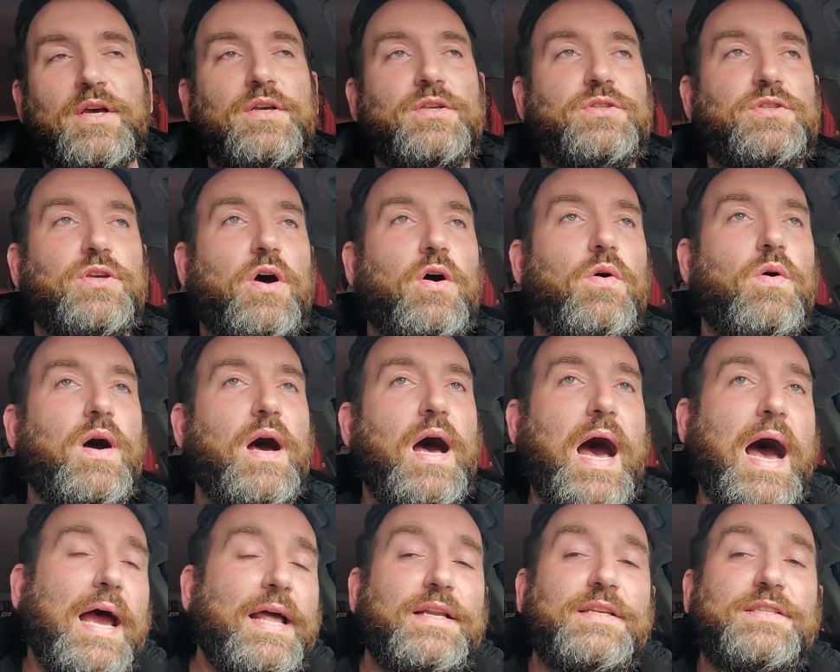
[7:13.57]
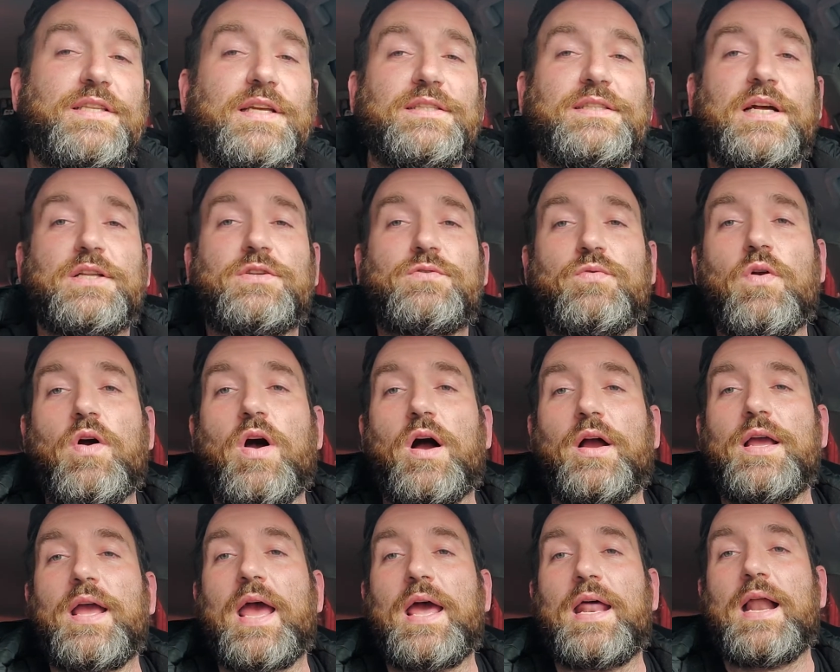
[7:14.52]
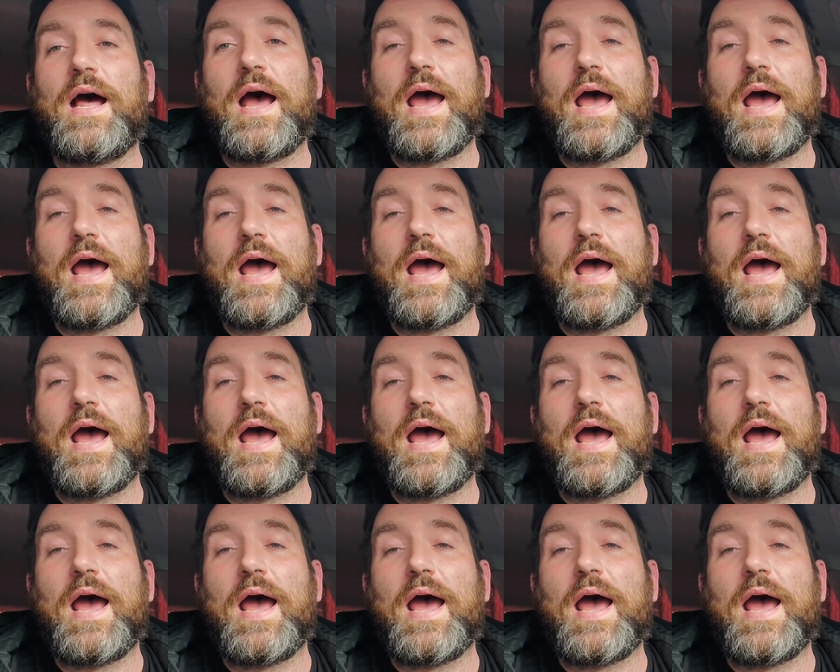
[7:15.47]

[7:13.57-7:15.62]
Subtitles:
So I just think that's wrong. And